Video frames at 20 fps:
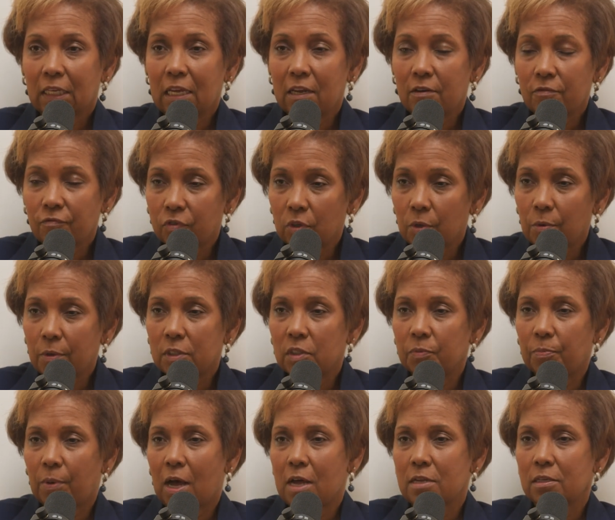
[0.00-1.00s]

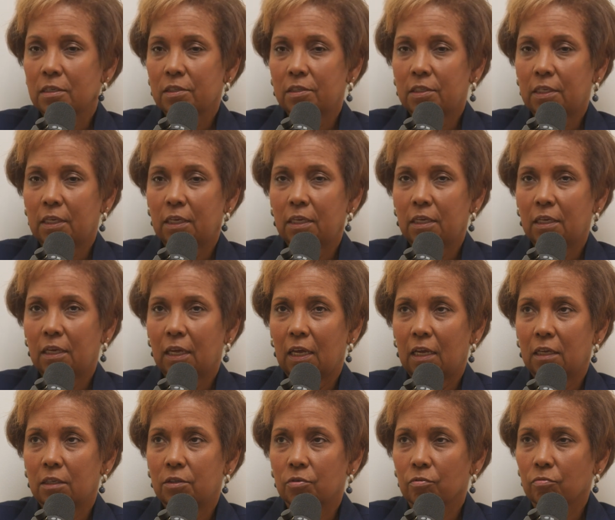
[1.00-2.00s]
influence policy
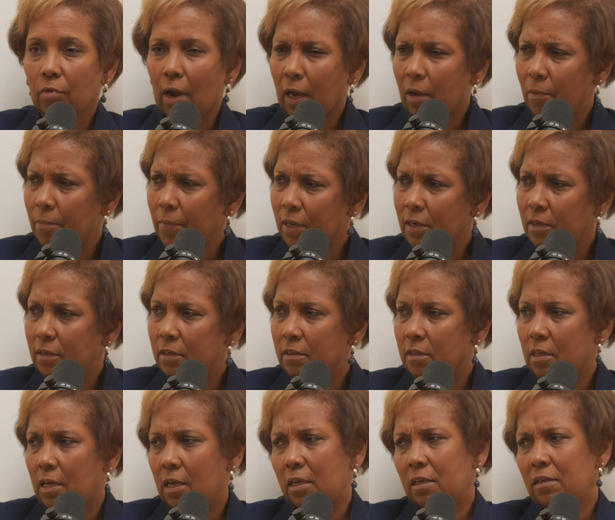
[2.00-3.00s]
and recommend
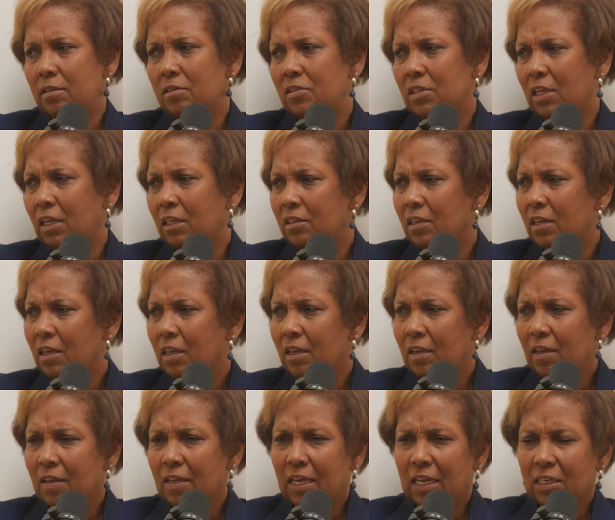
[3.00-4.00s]
things, and
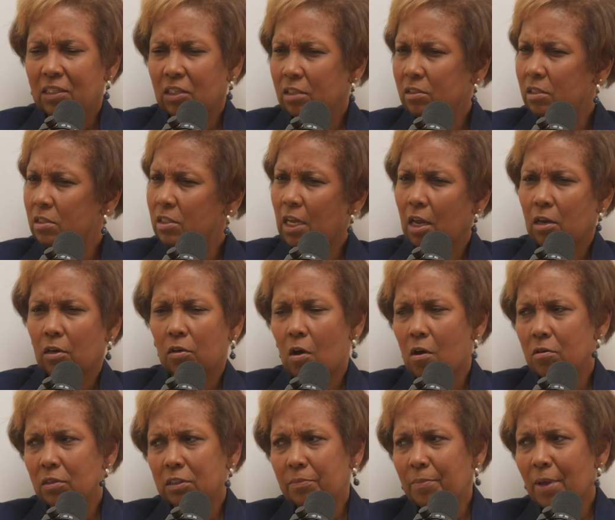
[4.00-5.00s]
it doesn't take
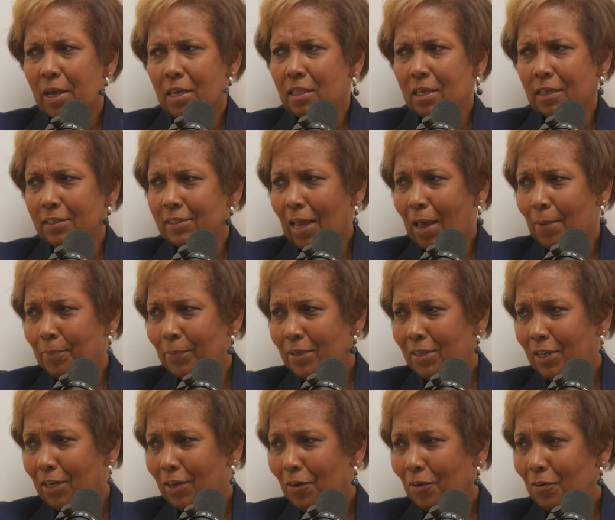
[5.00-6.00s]
long to make things
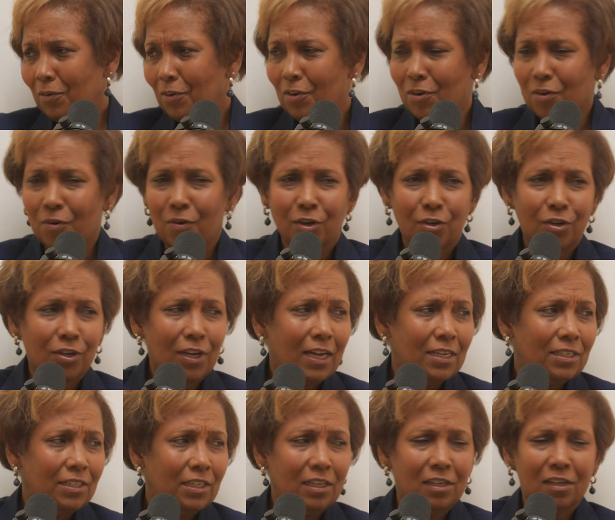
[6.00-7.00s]
happen there. A good
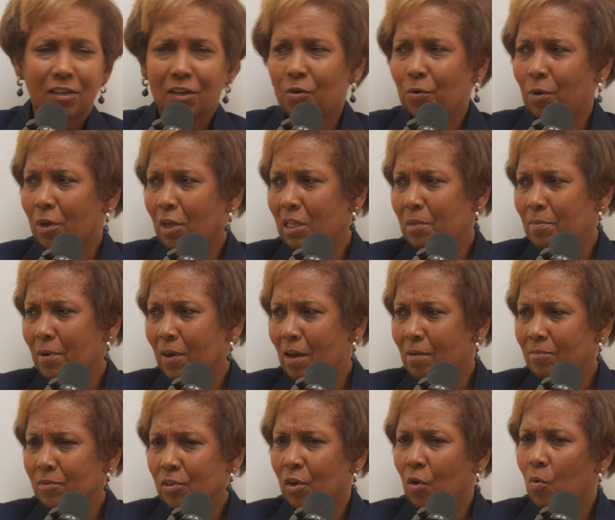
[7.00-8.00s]
idea quickly
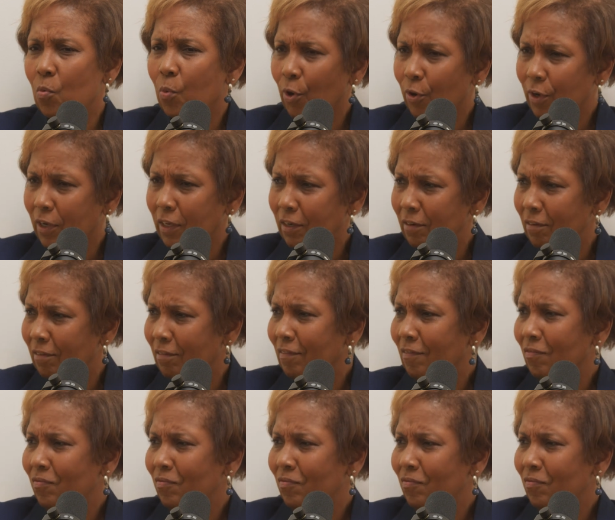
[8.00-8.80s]
becomes go work it,